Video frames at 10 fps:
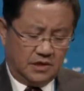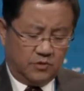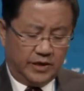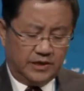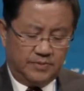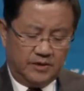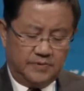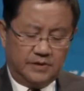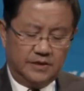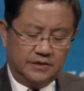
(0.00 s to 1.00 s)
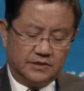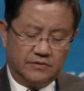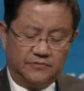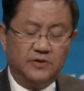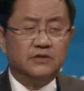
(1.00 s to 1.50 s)
The white paper is
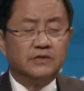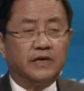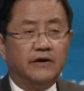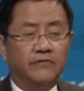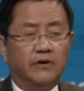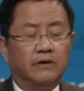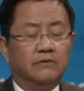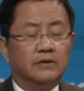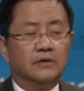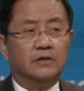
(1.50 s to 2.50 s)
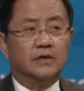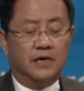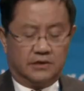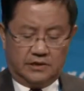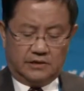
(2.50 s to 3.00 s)
the first ever
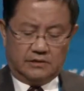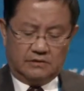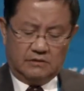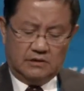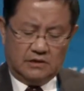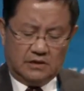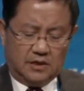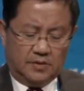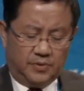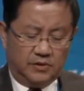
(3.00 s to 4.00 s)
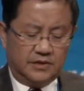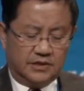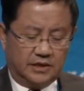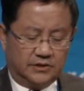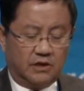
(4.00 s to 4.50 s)
Arctic
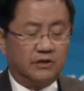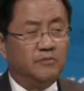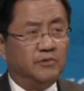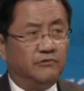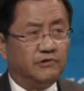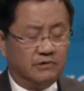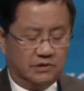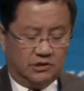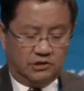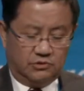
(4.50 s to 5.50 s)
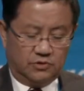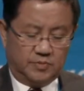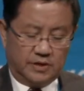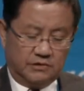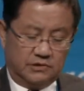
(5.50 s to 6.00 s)
policy document issued
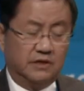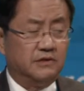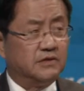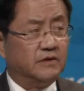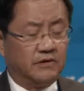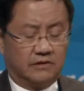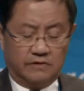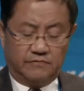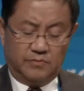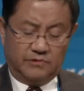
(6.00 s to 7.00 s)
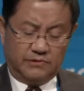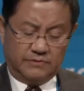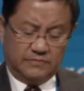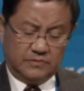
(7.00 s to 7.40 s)
by the Chinese government.